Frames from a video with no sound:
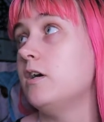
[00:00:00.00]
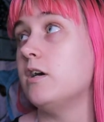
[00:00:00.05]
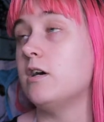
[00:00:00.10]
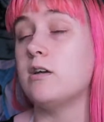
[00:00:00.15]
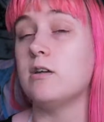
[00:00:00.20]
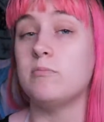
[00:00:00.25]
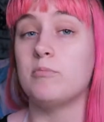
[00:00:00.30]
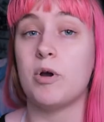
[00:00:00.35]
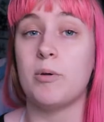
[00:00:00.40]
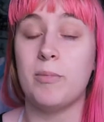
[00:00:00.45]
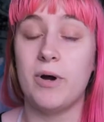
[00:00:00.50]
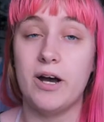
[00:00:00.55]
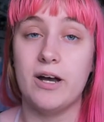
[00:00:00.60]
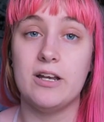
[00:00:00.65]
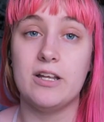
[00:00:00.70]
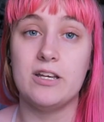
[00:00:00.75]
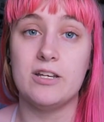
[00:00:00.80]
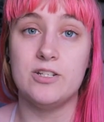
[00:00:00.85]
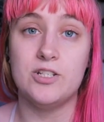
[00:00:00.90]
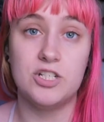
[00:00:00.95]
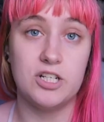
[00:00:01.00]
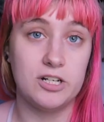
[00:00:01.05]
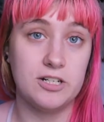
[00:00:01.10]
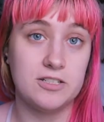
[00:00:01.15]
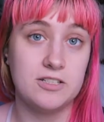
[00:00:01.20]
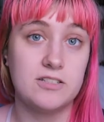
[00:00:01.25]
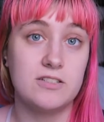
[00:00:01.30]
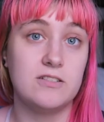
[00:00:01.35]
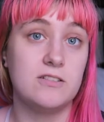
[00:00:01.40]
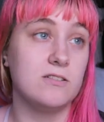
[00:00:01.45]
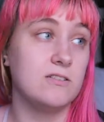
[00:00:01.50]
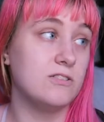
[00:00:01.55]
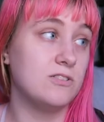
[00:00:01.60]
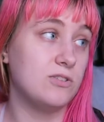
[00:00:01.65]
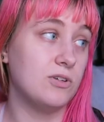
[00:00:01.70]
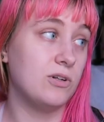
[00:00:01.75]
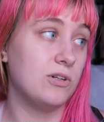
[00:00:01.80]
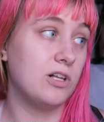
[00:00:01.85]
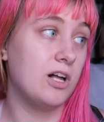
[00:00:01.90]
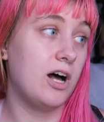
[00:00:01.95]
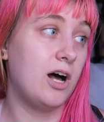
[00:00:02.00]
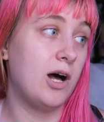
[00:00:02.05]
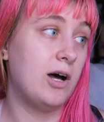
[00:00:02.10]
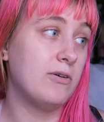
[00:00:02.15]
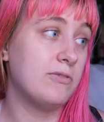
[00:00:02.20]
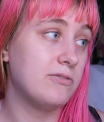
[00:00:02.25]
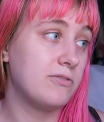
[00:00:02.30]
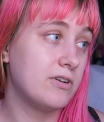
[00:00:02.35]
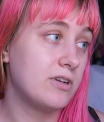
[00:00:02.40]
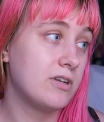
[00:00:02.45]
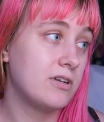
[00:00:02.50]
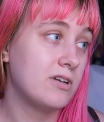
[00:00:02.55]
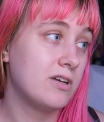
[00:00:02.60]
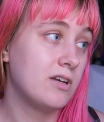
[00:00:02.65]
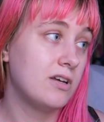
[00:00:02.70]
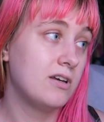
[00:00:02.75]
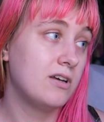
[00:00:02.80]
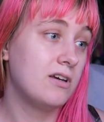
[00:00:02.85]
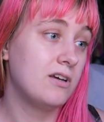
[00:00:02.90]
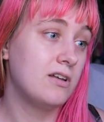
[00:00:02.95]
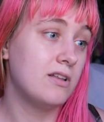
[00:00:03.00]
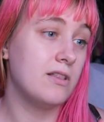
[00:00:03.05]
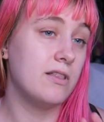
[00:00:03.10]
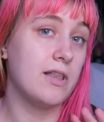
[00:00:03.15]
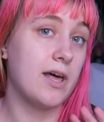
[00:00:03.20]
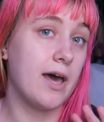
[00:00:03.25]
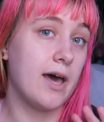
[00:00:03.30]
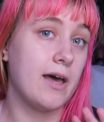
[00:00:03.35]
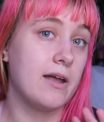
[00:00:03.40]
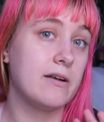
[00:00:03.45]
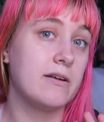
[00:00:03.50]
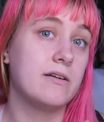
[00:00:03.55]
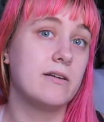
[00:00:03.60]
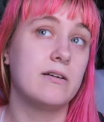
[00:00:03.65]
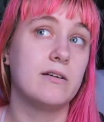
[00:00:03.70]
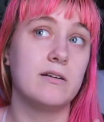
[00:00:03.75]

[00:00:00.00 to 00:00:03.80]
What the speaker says: and my body adjusts to the Zoloft, that